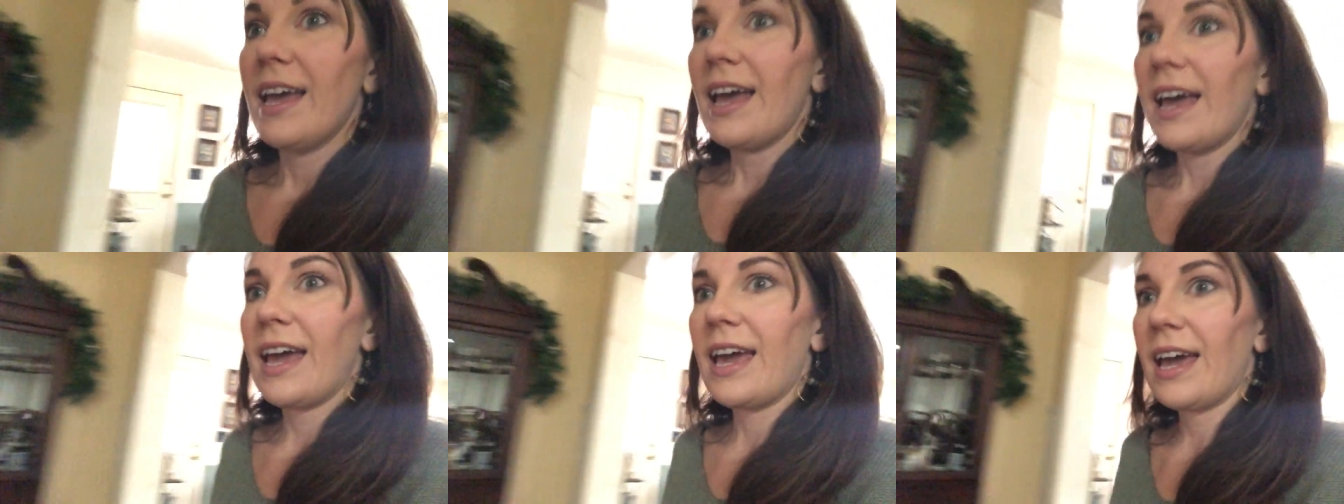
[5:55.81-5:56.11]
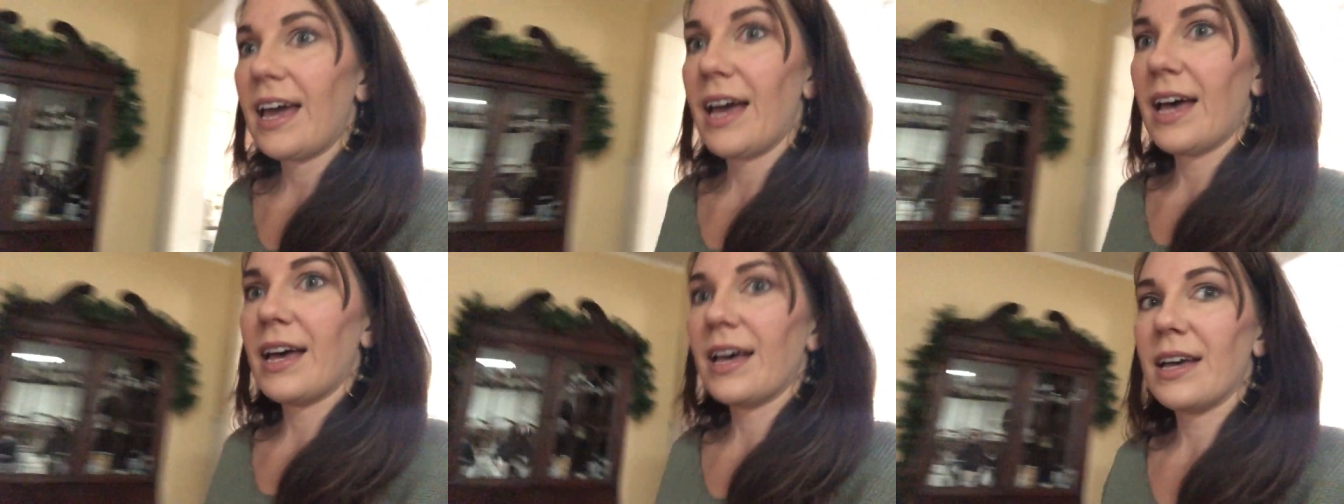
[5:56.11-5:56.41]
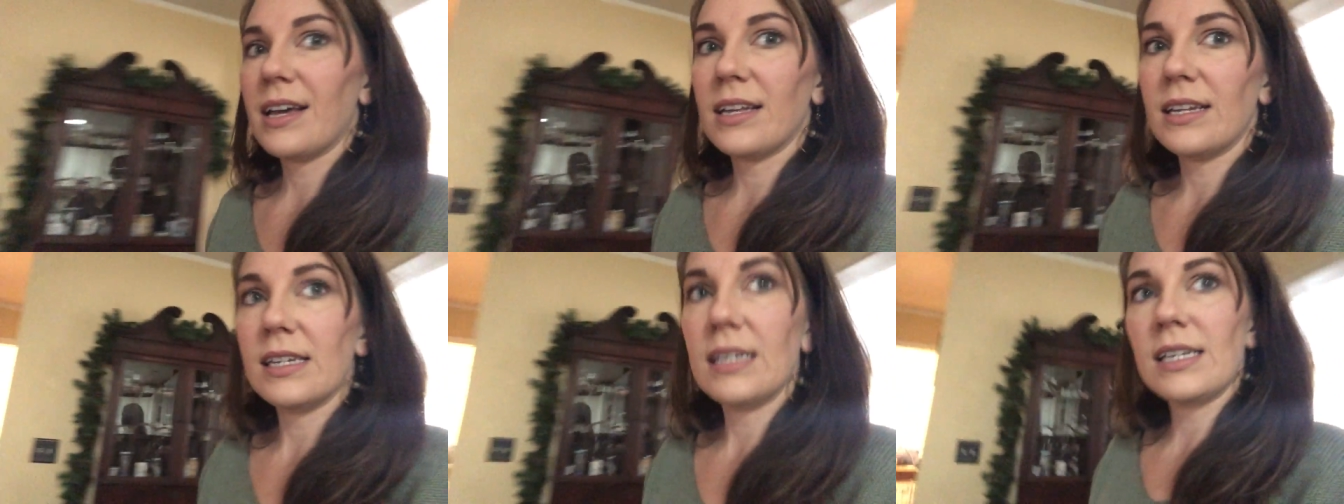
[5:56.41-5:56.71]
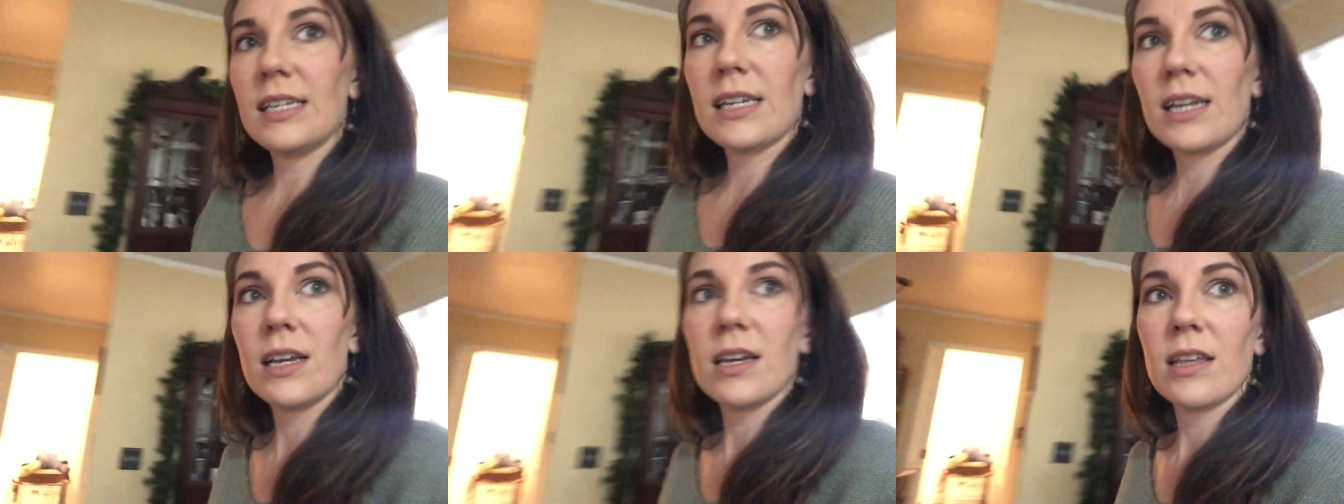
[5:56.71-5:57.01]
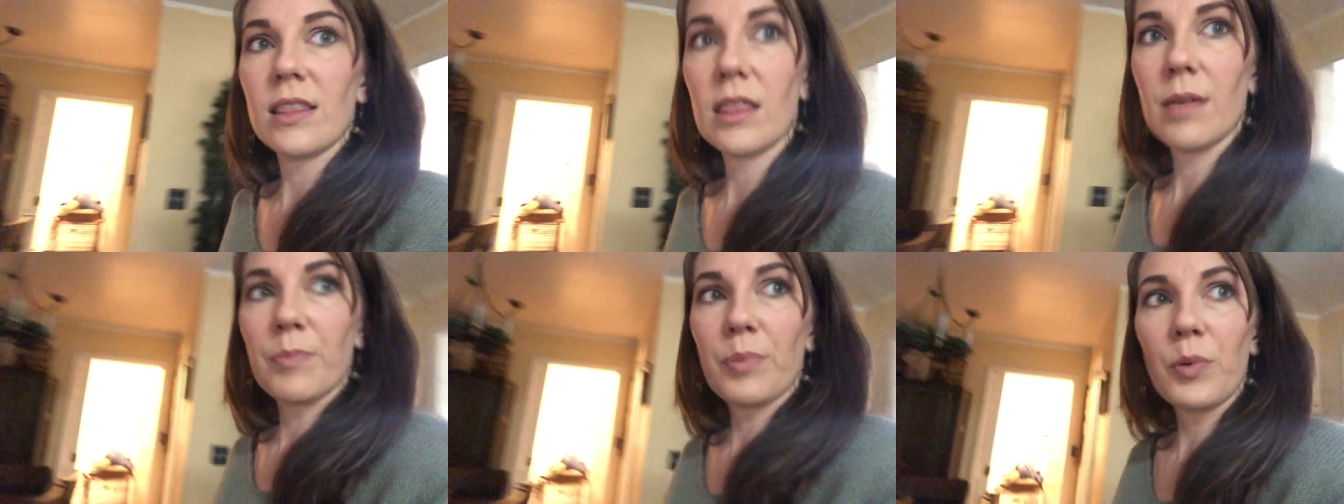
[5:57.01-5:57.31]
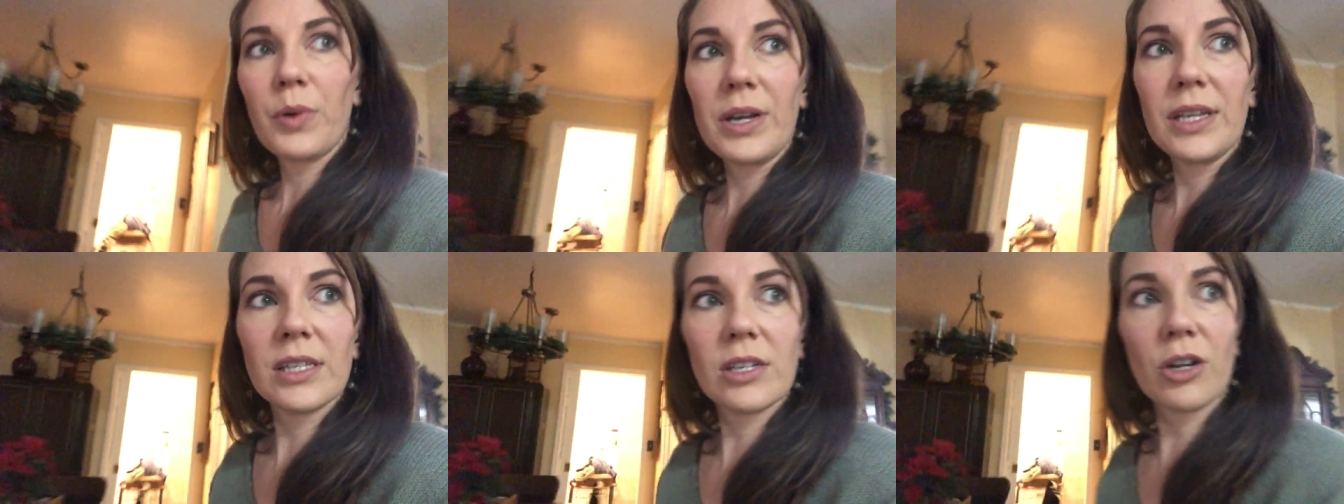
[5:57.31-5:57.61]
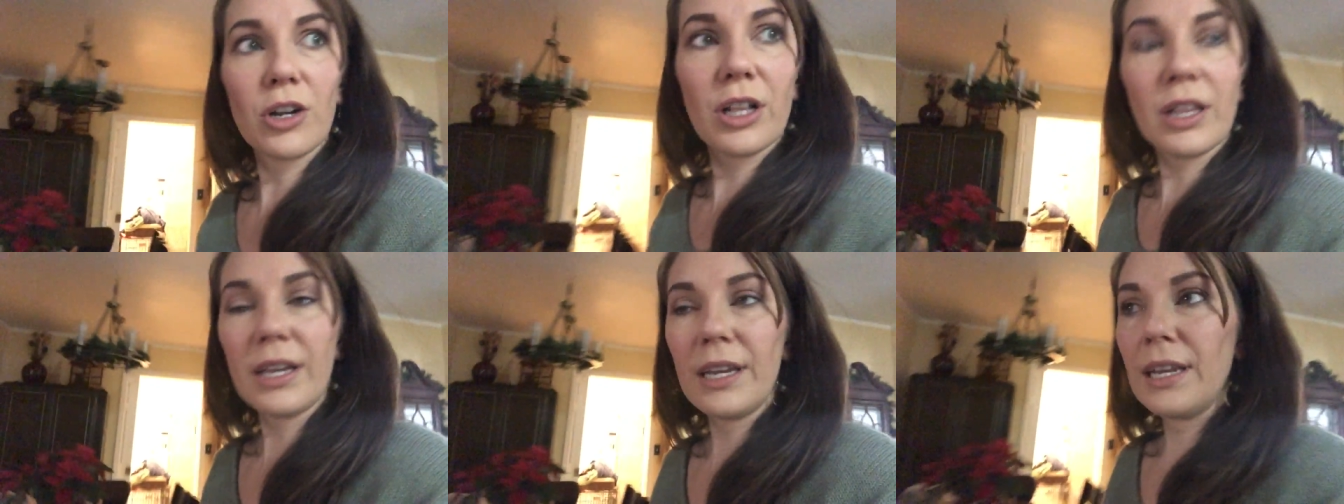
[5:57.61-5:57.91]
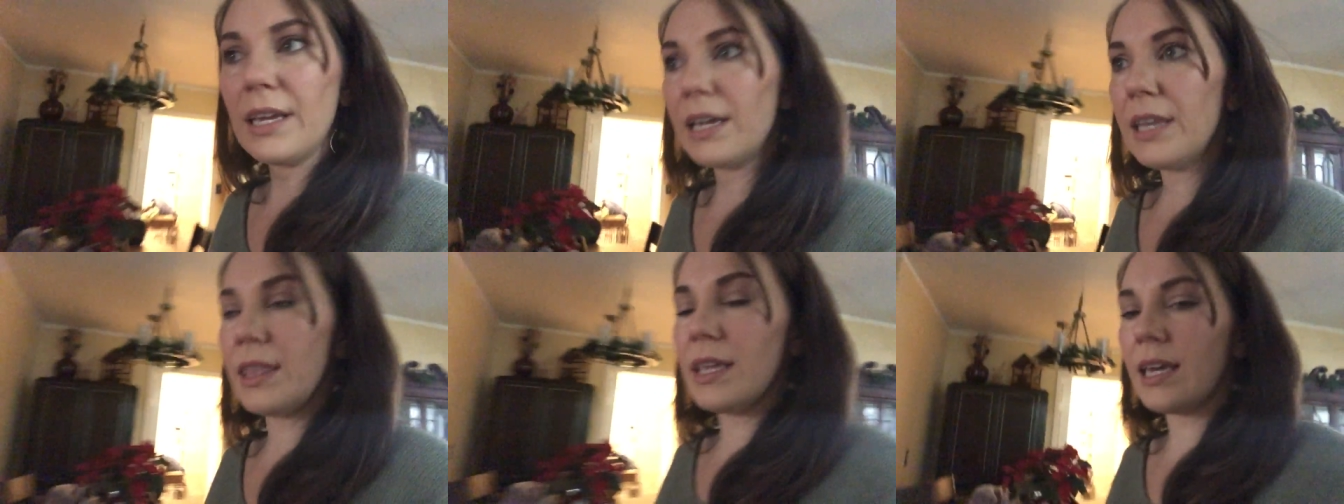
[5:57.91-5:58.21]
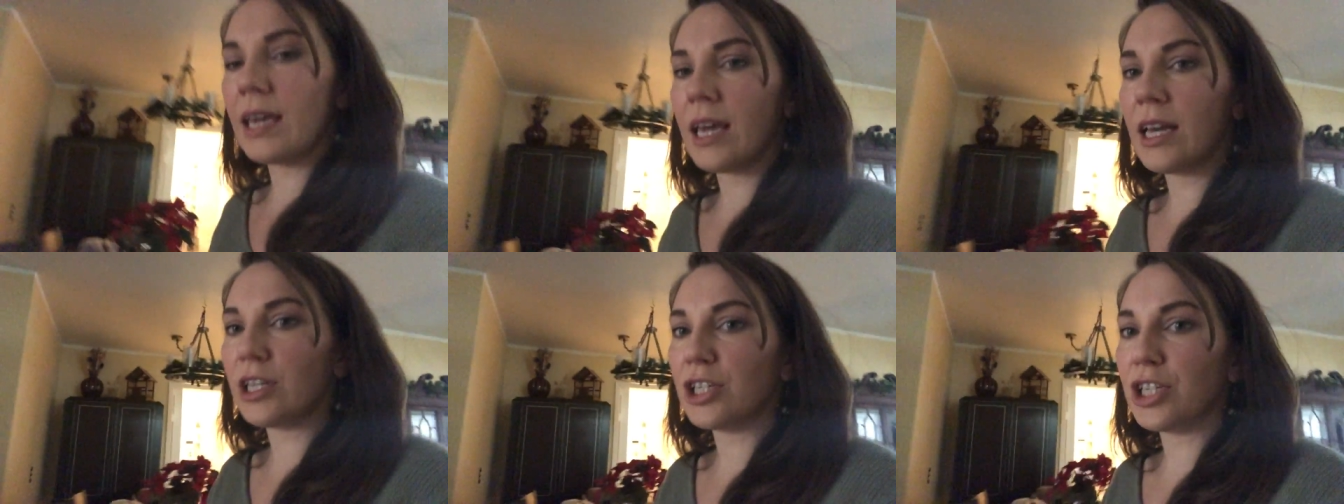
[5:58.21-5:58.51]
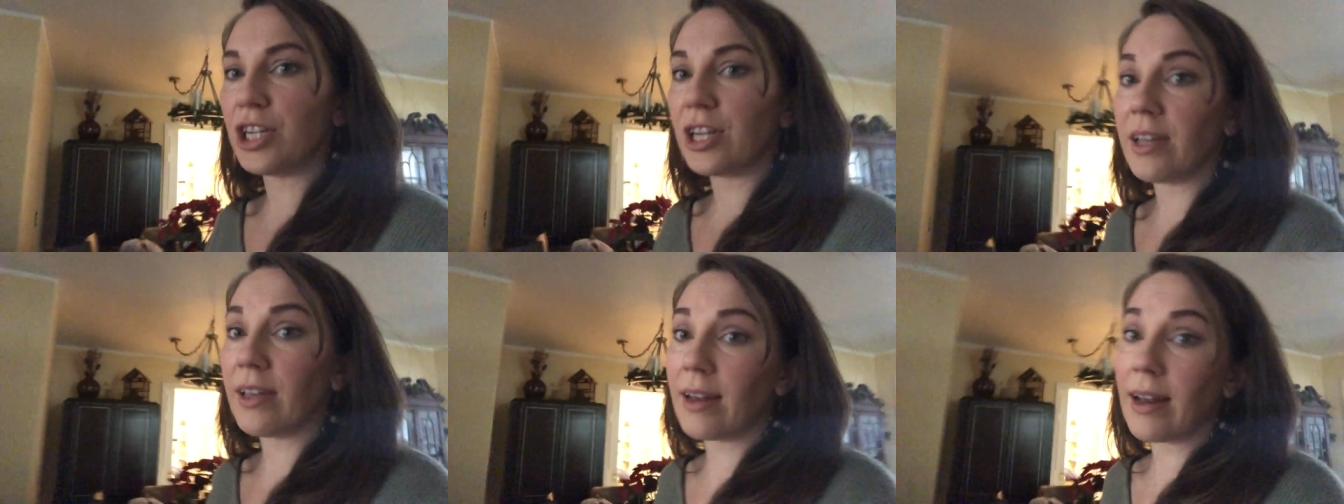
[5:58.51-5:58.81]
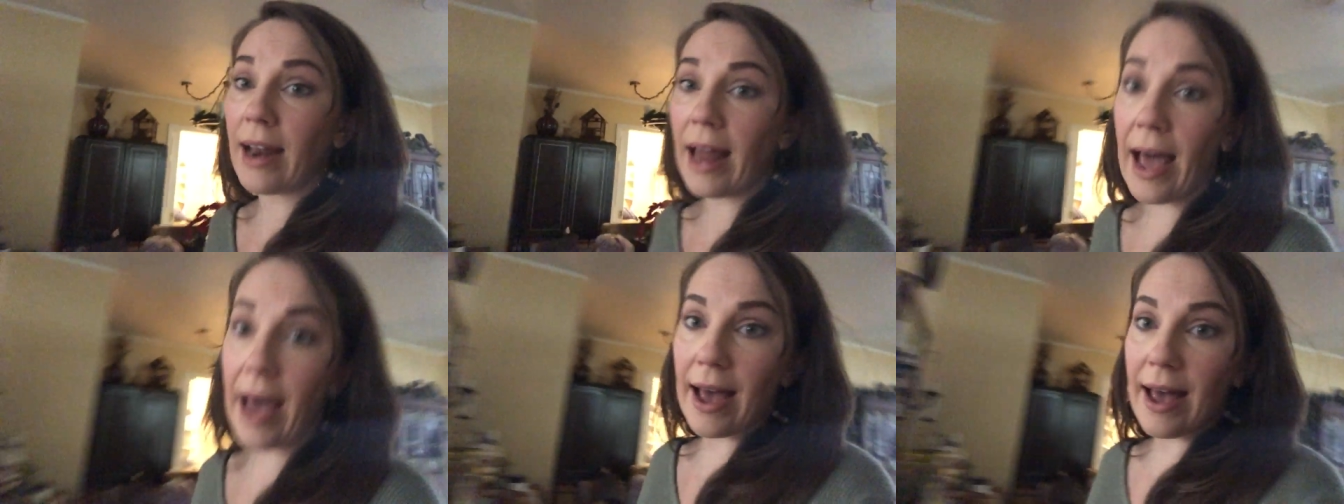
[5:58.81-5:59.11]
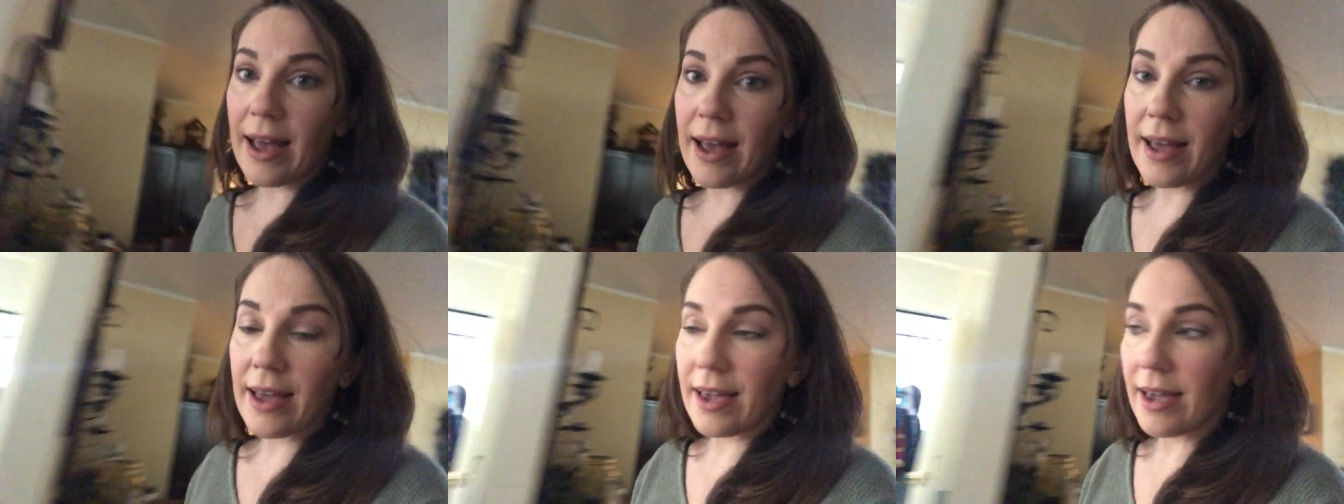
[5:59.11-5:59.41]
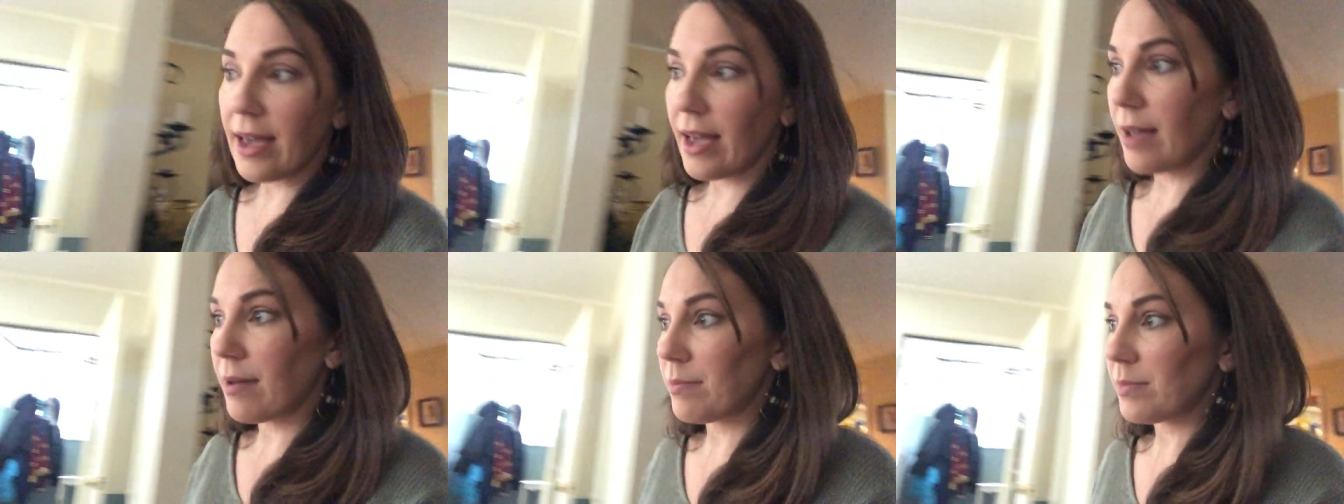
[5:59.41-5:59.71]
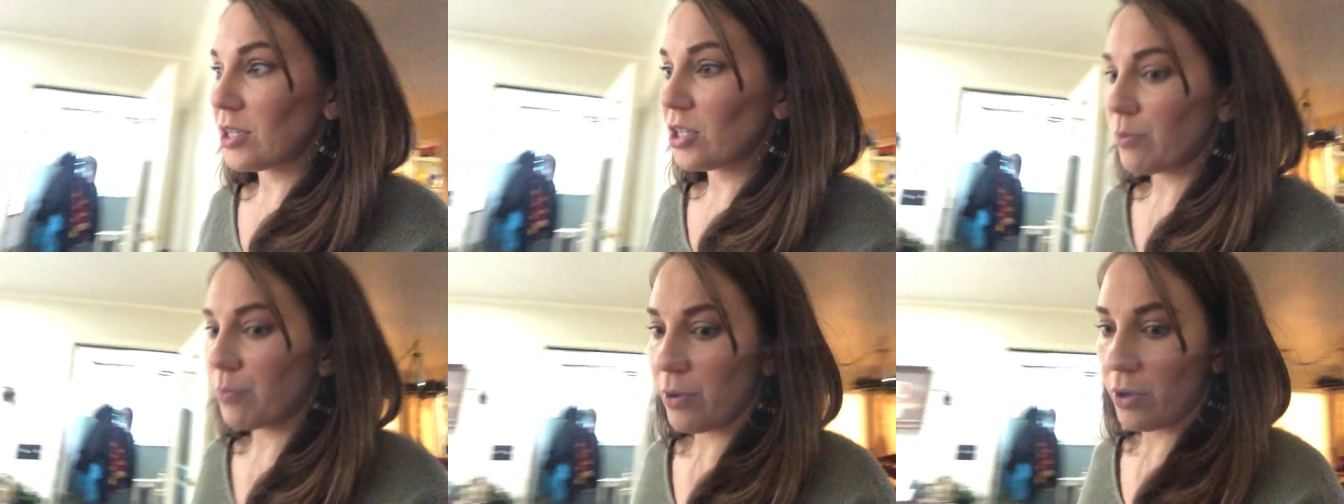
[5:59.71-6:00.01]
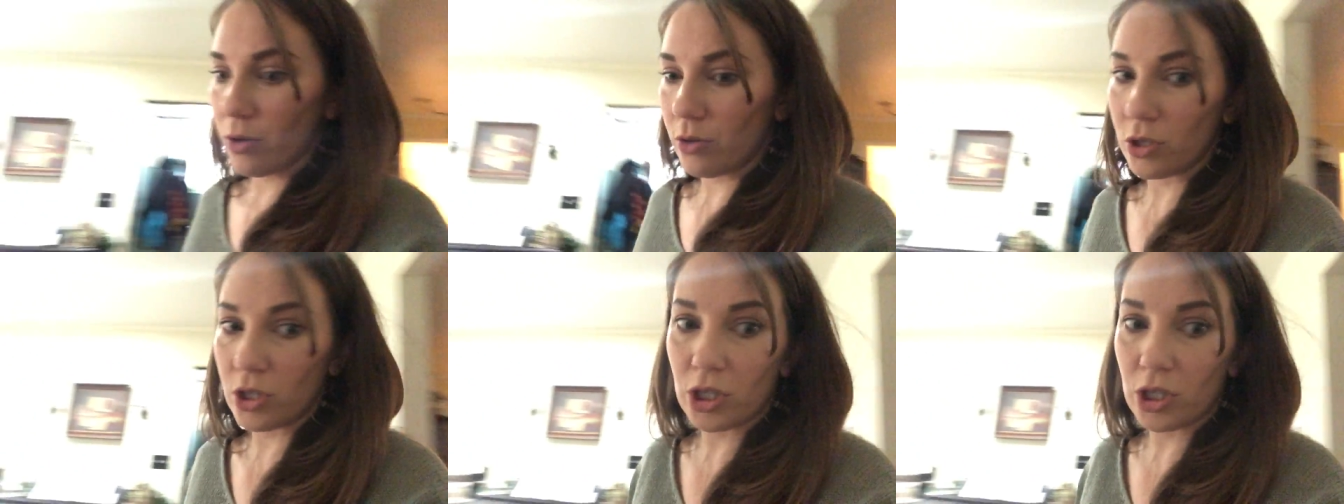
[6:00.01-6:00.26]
And the boys are cleaning in the kitchen and I am supposed